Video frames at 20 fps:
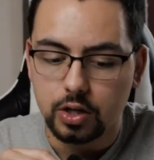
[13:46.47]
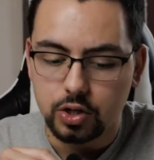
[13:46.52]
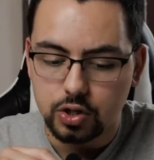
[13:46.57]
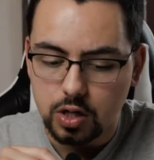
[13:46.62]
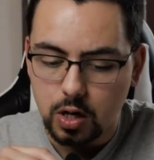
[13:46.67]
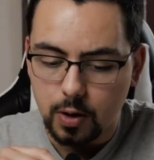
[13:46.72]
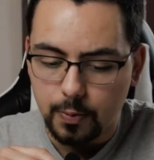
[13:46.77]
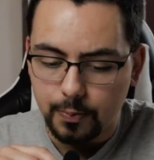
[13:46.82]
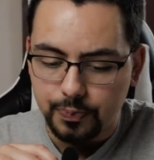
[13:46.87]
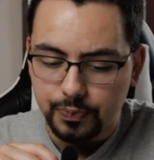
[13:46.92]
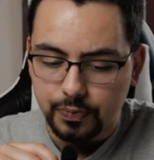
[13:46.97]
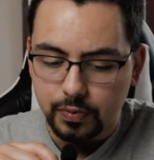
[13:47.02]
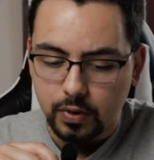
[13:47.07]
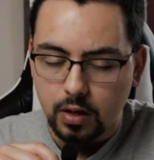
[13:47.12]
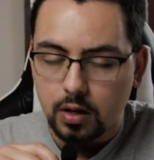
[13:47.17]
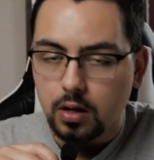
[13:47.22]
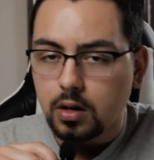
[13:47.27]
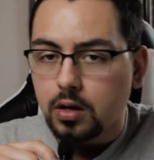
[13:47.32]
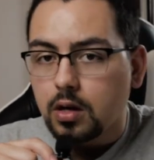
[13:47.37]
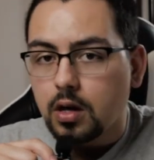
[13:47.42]
So
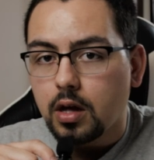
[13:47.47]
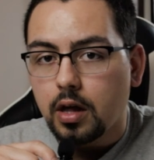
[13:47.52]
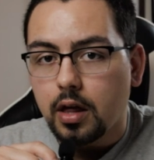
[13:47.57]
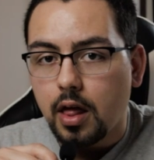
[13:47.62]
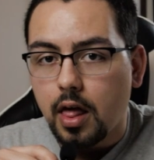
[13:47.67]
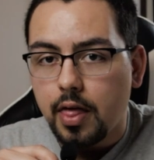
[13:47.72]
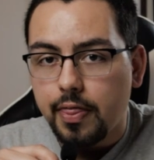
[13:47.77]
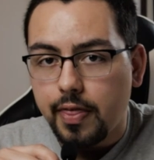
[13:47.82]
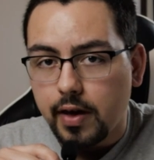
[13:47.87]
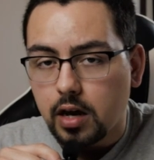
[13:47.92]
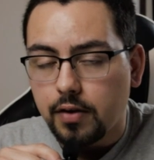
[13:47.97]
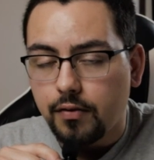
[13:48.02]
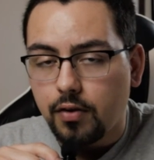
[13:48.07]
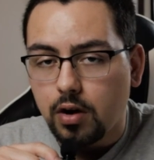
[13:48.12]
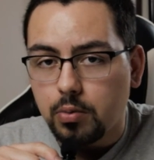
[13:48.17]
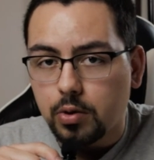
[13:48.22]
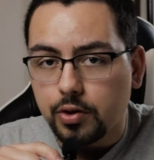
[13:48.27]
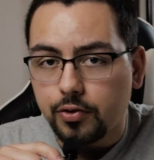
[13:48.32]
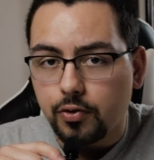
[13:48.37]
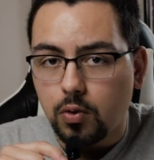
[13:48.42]
thank you very
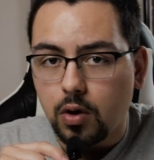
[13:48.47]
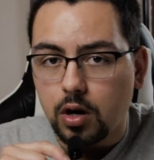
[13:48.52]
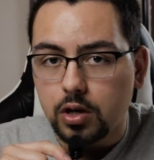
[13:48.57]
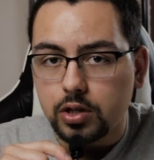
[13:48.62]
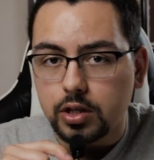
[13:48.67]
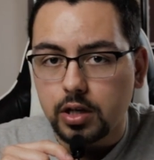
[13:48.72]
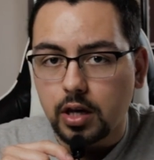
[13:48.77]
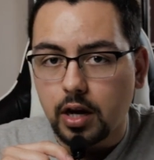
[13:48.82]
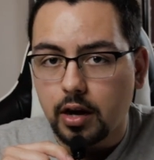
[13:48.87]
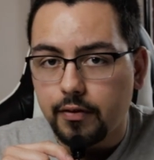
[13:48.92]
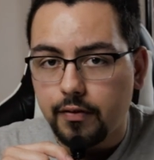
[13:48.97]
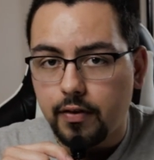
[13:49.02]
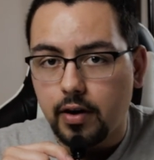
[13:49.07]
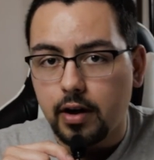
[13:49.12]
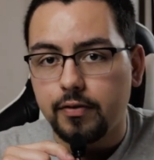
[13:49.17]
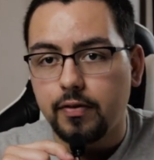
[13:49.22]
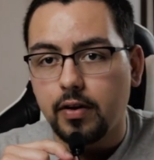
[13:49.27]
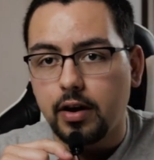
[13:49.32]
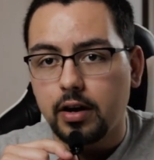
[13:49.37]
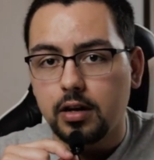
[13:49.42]
much for watching.
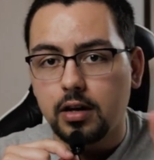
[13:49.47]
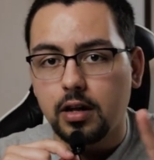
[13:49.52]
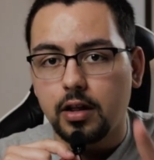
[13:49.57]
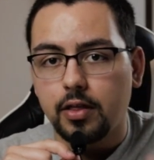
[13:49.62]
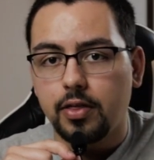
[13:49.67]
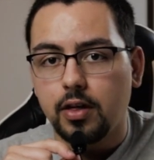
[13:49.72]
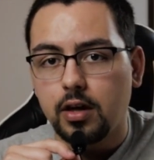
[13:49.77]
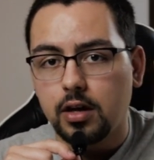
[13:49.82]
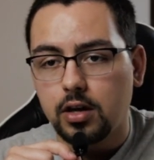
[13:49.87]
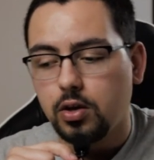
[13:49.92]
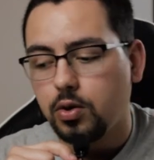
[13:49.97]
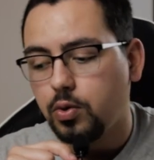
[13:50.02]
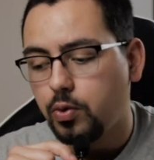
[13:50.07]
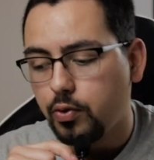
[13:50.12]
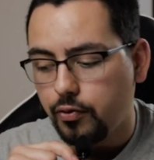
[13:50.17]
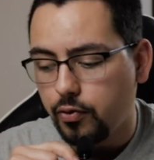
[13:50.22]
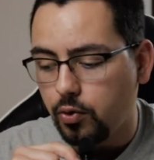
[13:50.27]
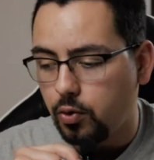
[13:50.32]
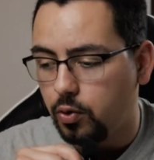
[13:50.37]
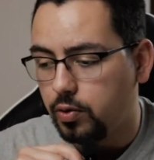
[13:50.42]
FiFine, thank you
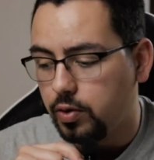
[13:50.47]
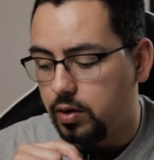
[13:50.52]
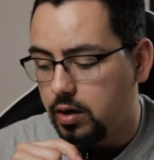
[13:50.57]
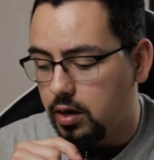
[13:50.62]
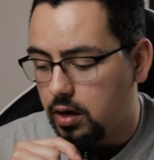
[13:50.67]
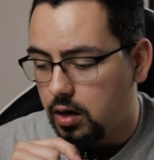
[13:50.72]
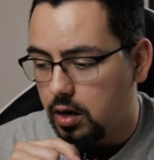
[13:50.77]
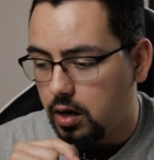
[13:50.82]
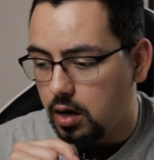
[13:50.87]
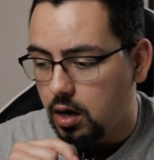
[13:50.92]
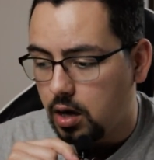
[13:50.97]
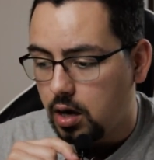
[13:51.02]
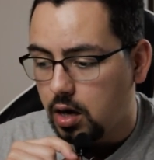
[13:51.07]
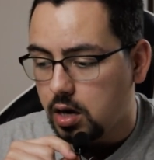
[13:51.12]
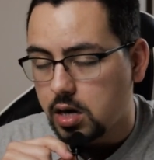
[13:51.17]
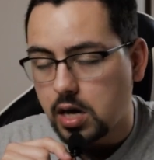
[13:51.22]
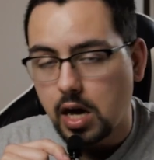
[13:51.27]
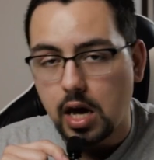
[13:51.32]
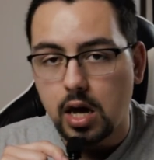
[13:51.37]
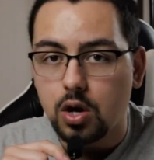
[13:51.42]
for the
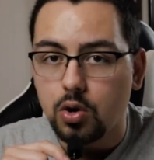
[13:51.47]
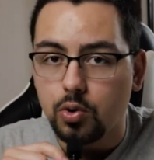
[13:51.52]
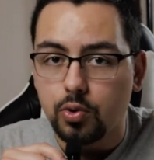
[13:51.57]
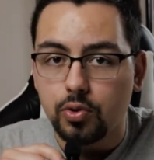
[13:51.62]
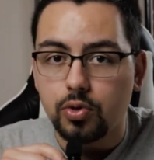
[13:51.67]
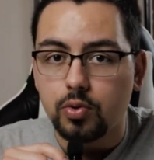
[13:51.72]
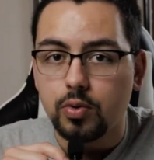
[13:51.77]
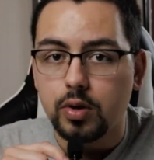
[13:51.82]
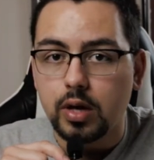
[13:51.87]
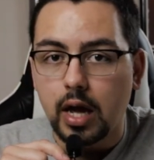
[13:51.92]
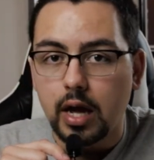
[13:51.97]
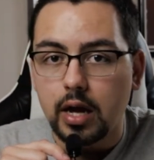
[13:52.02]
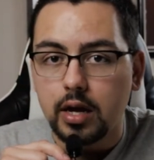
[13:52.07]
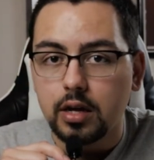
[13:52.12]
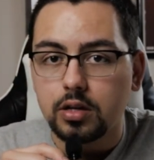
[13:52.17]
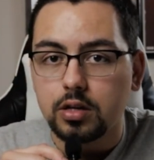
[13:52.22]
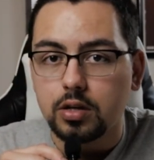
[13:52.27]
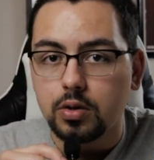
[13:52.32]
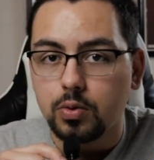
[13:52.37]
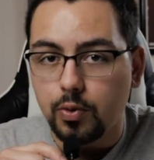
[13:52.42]

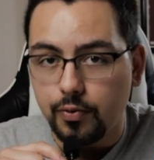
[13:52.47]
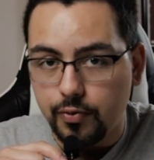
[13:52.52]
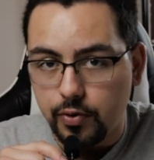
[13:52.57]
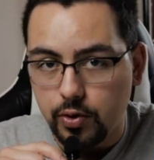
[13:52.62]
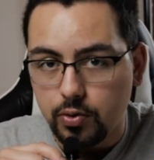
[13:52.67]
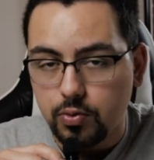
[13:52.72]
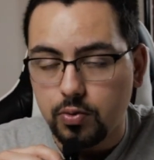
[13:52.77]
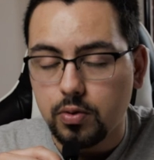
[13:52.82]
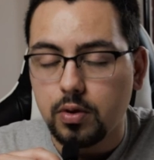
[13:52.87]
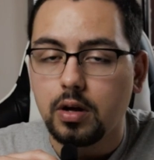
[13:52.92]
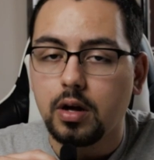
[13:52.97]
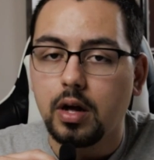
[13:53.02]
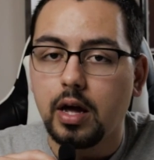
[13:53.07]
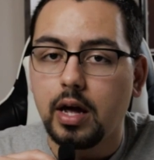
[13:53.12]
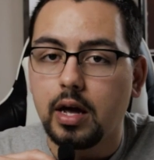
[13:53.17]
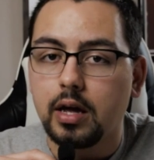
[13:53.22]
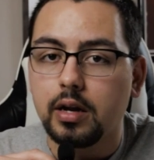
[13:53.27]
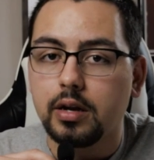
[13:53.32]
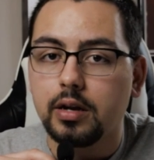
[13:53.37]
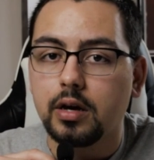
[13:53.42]
K038 to review,
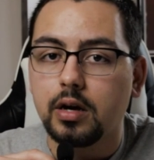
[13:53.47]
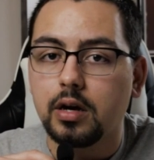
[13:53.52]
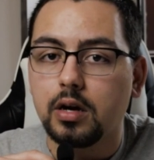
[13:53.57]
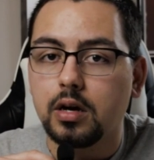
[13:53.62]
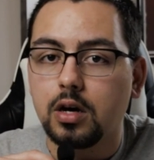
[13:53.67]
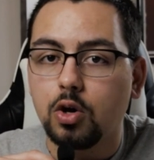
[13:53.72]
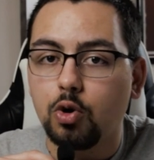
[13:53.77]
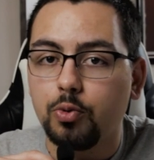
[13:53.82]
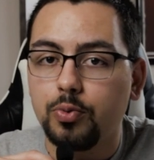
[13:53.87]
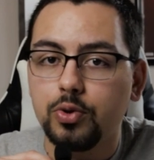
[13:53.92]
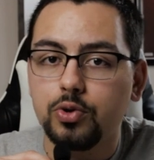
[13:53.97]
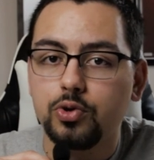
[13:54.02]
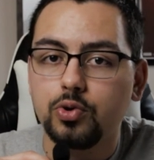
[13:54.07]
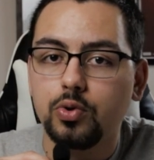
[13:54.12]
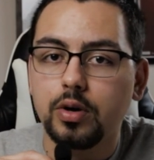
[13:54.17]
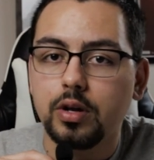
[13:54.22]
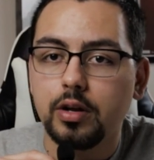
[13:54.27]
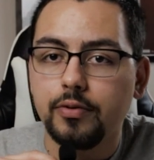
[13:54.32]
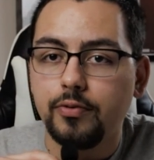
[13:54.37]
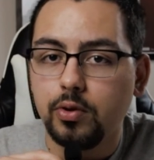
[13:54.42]
and hope you
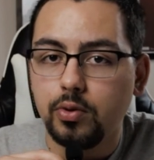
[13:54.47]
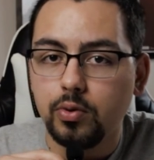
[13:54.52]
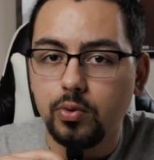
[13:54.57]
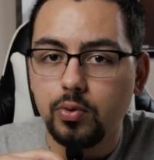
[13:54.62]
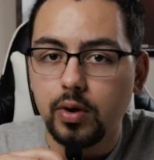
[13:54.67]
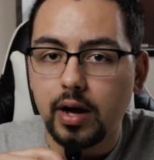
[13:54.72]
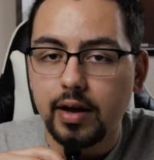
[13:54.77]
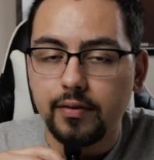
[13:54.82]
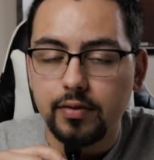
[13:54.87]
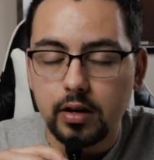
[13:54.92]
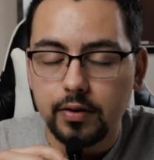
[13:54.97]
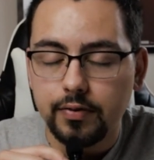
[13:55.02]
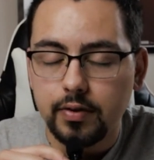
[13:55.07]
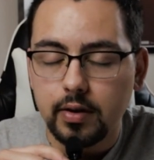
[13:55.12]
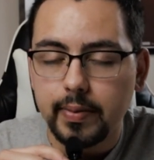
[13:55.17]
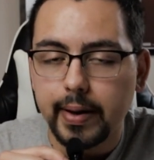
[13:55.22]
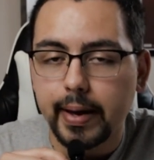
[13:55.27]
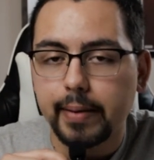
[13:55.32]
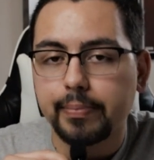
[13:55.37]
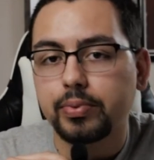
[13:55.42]
enjoyed. If you have any
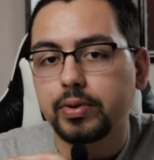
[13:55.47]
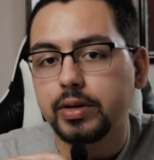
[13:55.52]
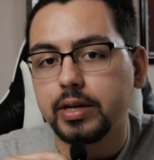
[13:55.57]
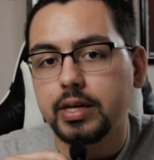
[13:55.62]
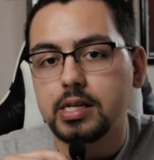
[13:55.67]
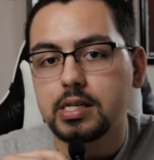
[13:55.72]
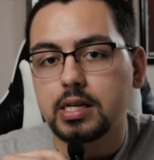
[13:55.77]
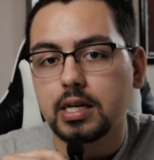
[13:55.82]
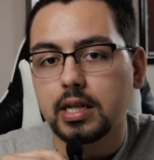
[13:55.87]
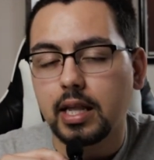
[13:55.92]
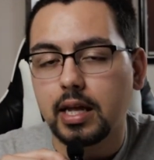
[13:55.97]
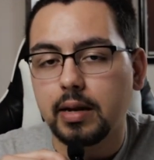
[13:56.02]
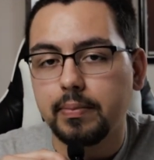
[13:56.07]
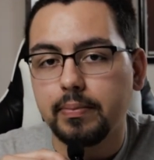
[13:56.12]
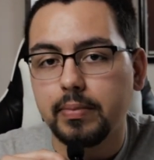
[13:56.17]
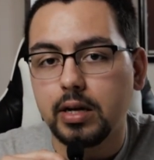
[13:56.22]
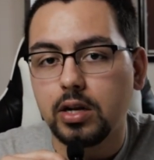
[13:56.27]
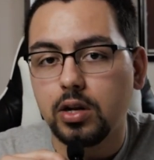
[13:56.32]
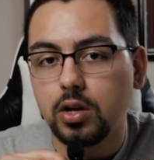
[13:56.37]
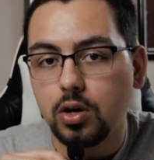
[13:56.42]
feedback, please let
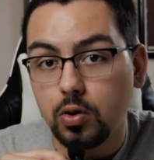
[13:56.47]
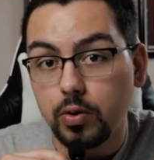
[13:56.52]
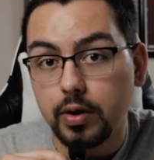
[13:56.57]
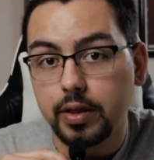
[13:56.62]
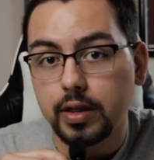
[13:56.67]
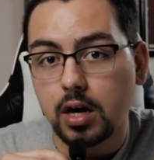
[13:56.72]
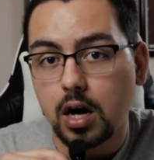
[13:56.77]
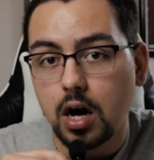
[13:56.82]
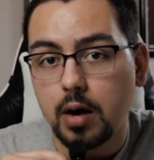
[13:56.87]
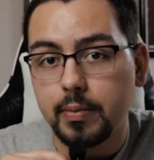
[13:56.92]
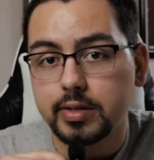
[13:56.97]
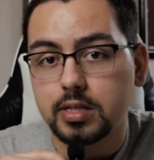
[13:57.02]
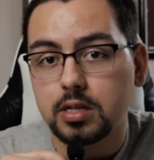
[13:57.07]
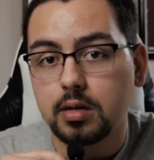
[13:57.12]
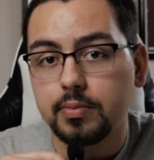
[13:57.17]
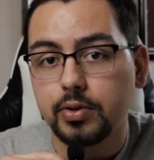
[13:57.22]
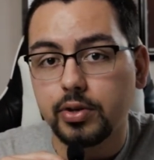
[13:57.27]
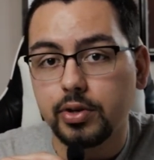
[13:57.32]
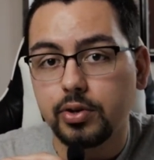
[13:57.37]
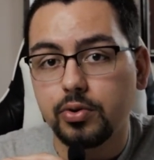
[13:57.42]
me know in the comments
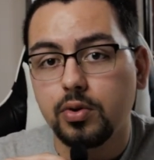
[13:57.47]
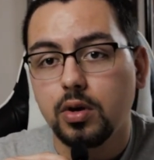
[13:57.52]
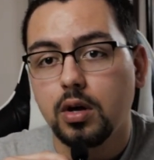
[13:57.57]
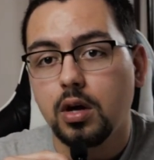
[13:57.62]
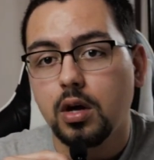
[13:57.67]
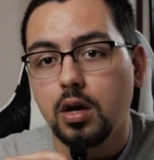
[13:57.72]
down below.